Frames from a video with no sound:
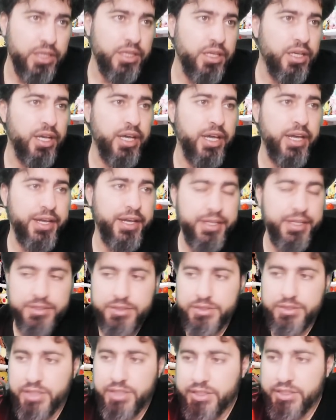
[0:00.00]

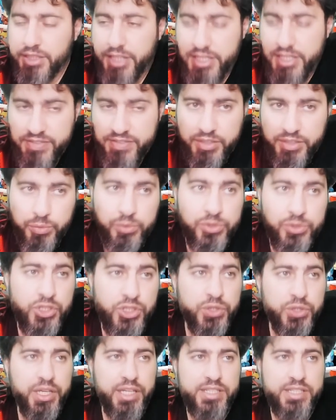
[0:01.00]
And in today's video, we'll
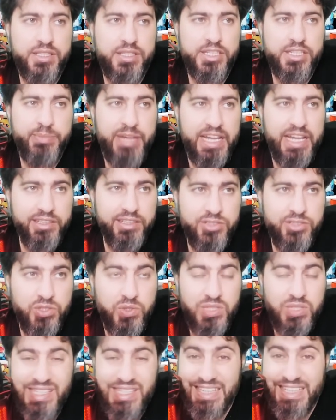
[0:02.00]
showcase these battles
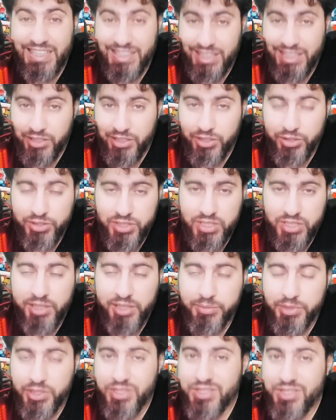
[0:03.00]
using Galarian
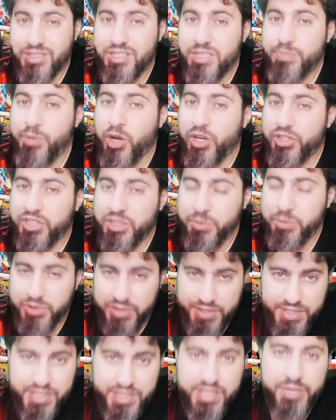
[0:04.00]
Corsola because this
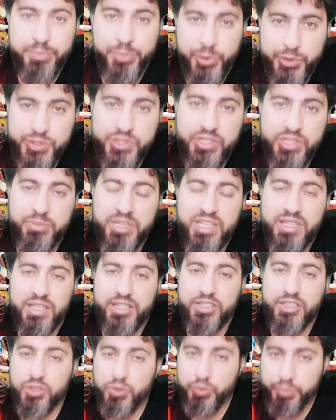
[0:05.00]
Pokemon is supposed to be
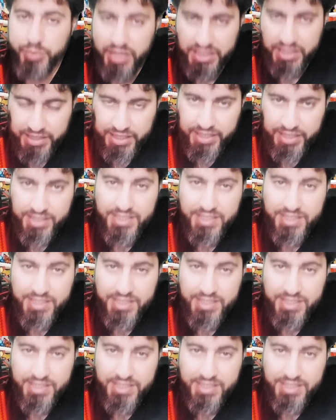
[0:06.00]
the new meta.